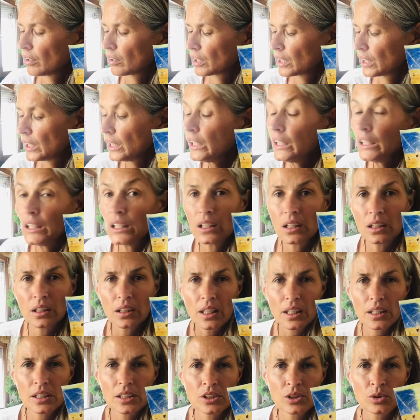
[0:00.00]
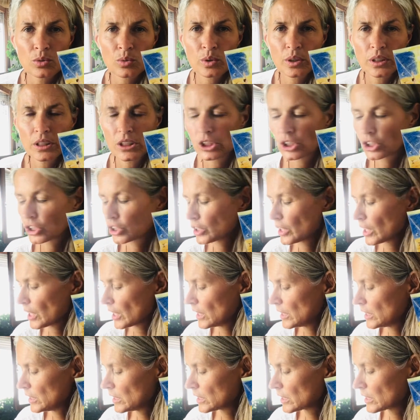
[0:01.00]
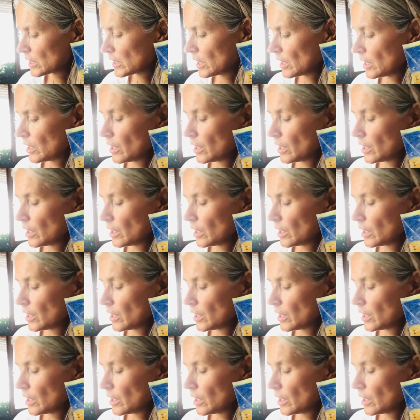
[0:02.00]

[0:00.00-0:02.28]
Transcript: king that is rich, that is